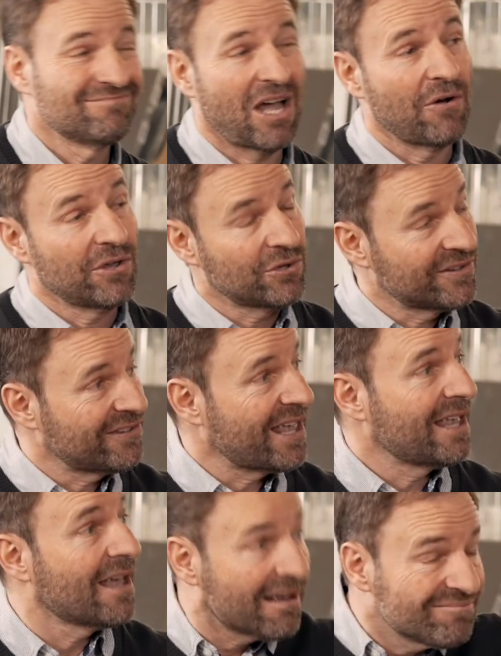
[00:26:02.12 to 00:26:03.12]
Now you could
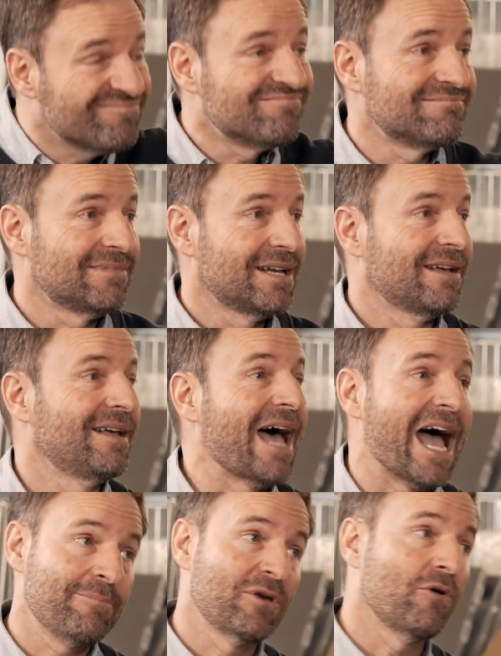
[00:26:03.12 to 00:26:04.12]
say uh,
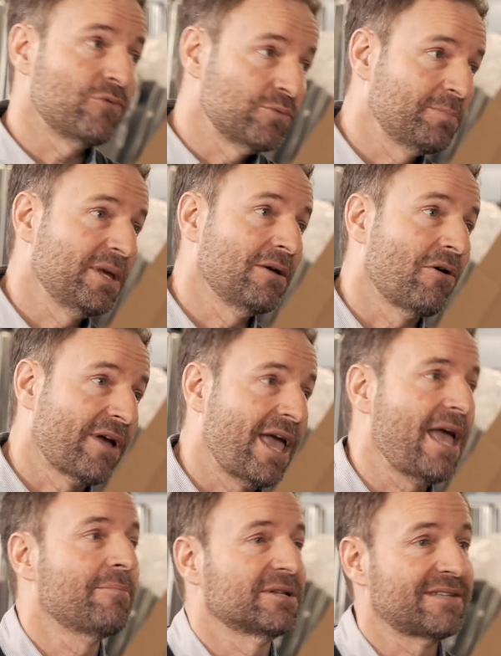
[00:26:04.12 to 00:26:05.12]
IPO would be
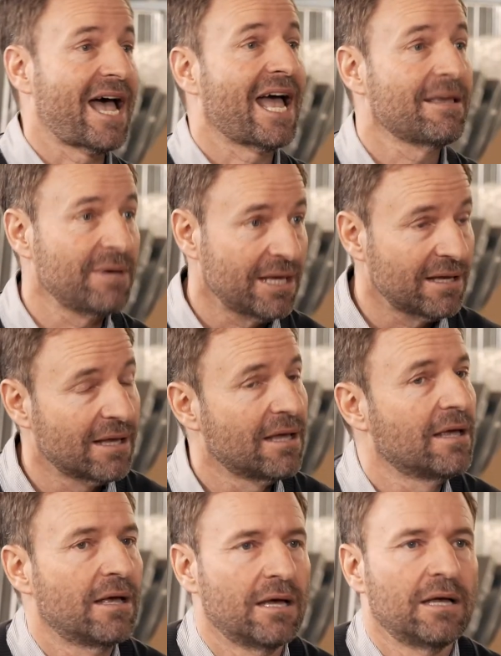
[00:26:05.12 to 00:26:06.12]
okay, but timing.
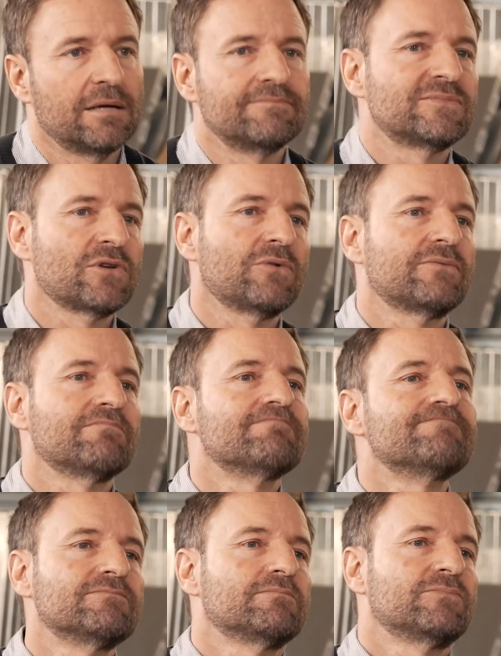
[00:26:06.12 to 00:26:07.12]
Um, so
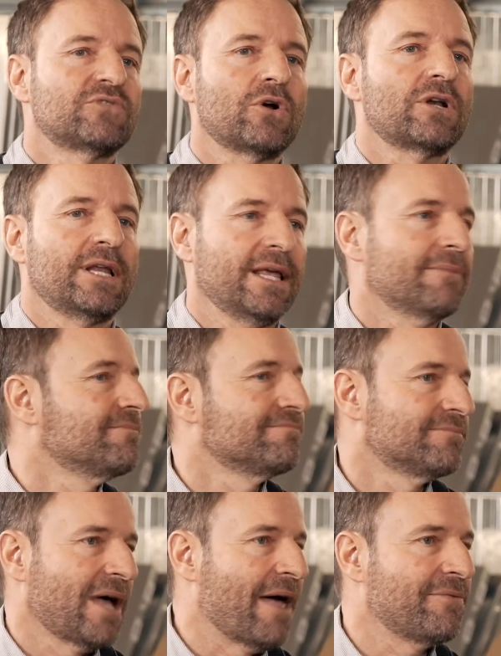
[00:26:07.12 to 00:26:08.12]
certainly,
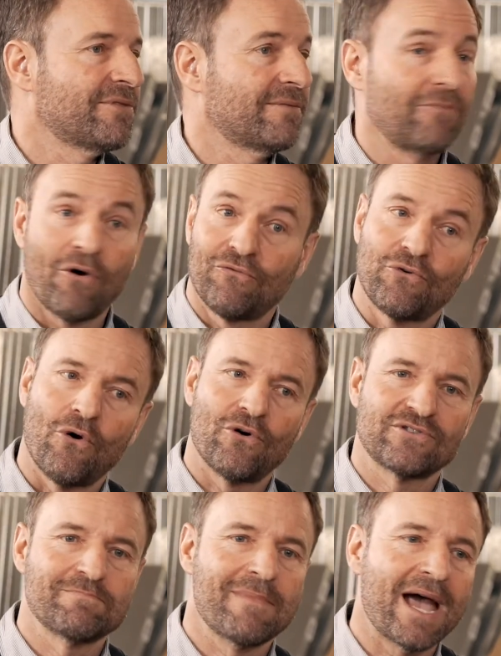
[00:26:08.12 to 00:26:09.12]
and of
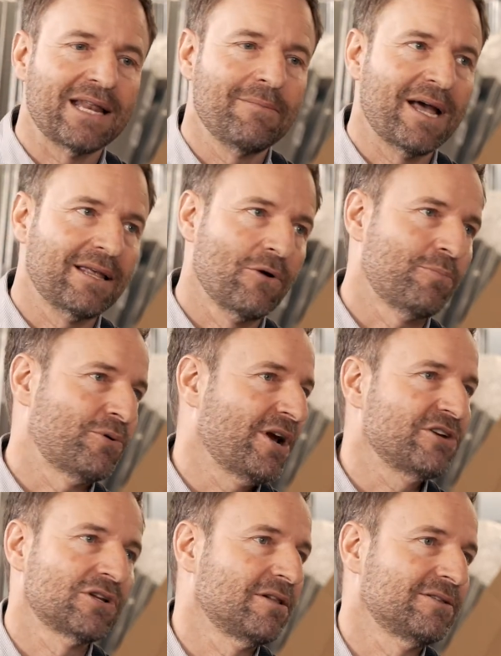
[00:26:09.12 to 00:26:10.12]
course, many many
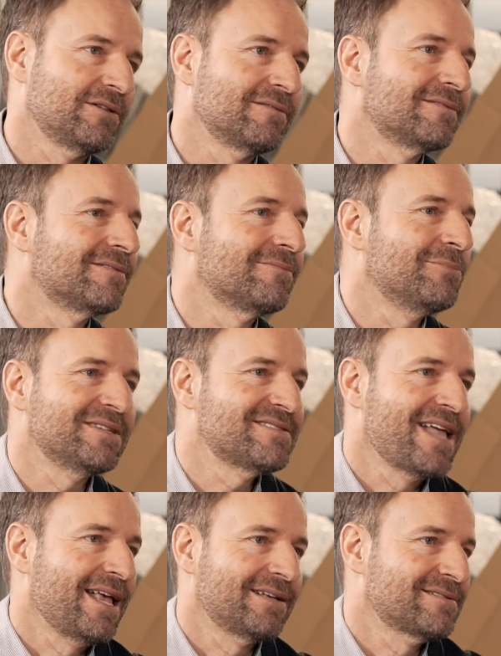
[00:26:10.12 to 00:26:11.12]
operational
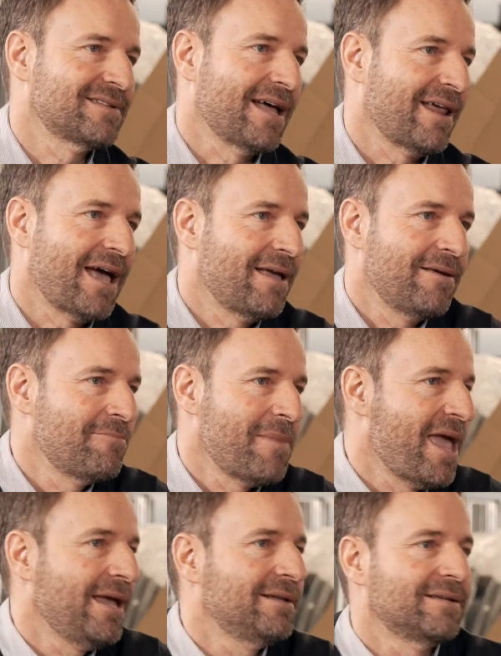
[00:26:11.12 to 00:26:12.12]
mistakes that I
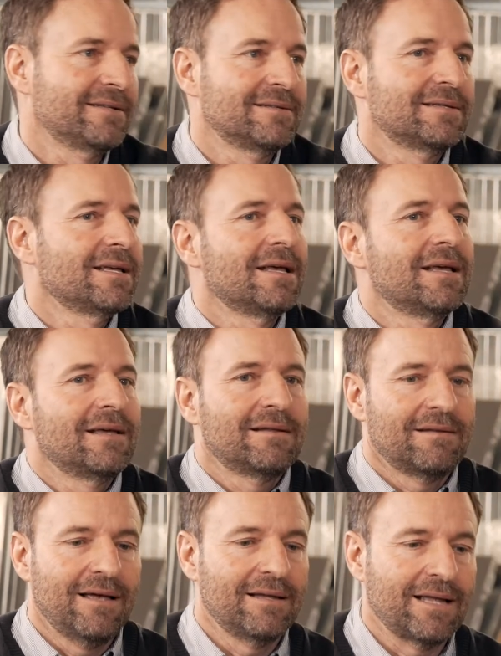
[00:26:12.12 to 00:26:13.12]
made and
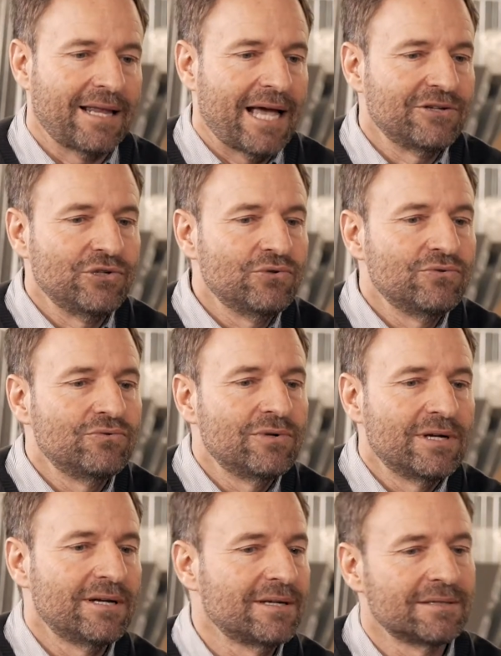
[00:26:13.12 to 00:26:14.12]
uh, that I knew.
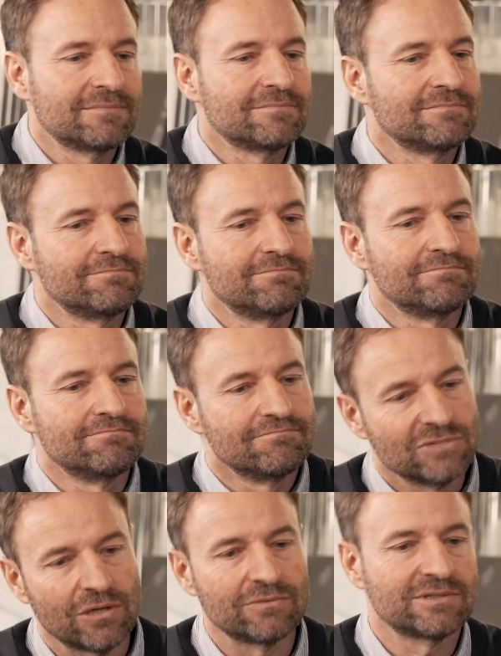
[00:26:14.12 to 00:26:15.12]
Uh,
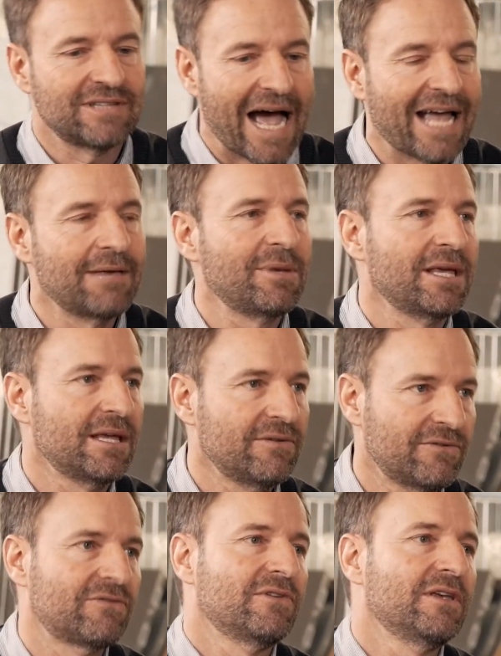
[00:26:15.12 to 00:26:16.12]
you know, timing
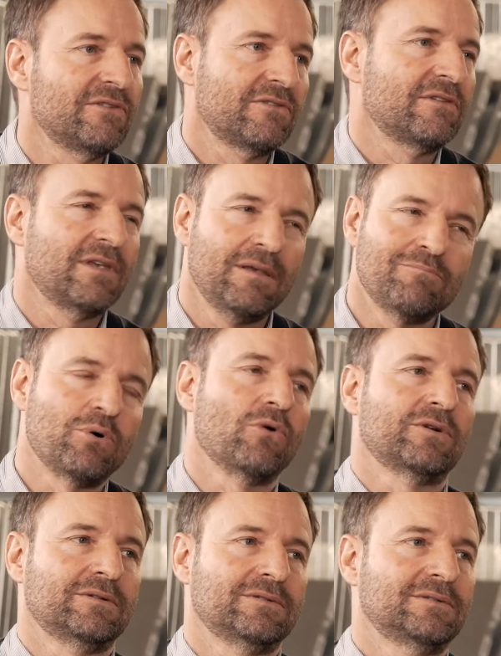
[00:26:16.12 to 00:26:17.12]
is is
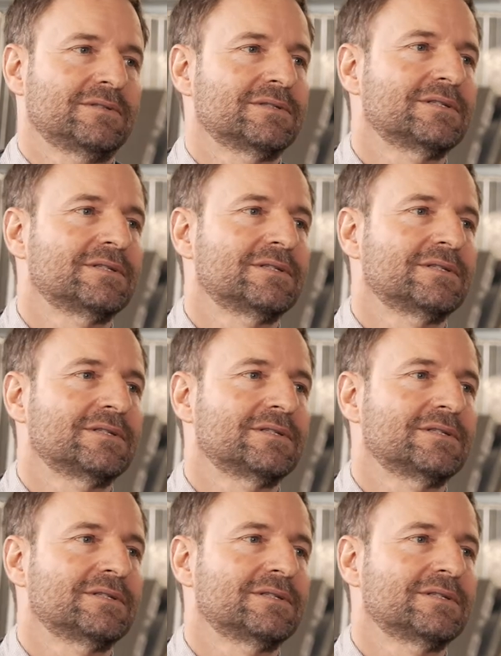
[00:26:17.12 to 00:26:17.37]
important.